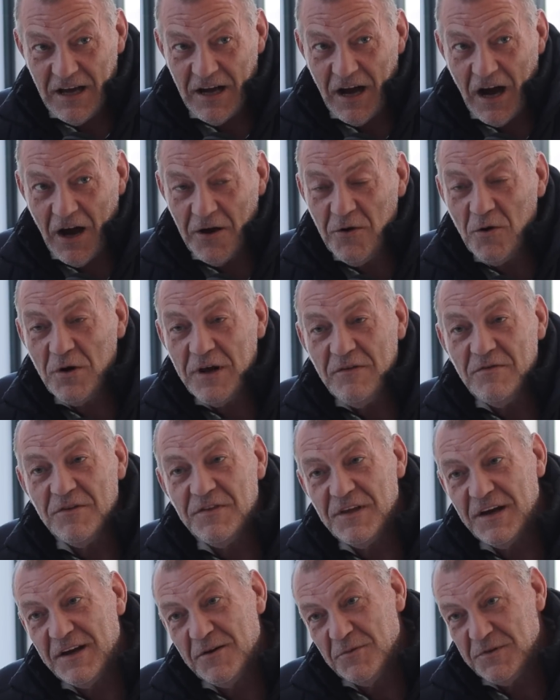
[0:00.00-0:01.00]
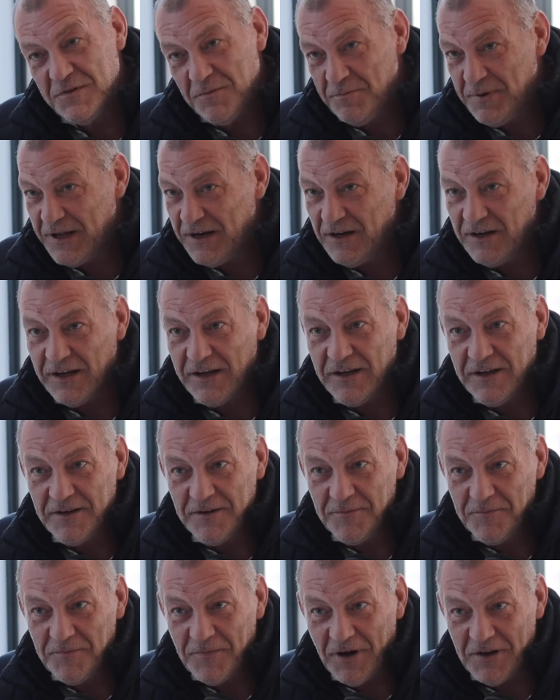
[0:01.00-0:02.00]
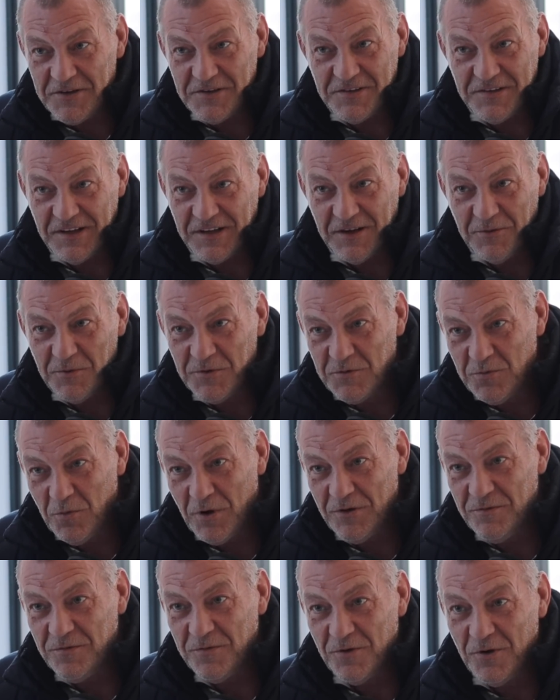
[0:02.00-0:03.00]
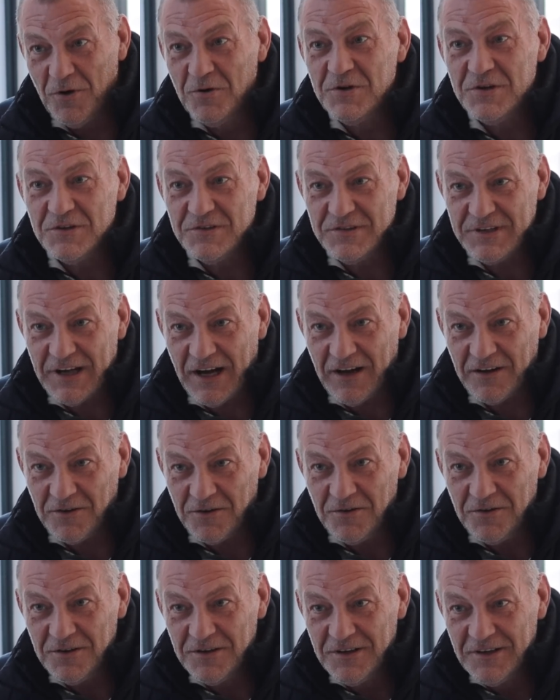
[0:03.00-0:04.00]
I don't even think it was a penalty. I just think it was one ferocious tackle.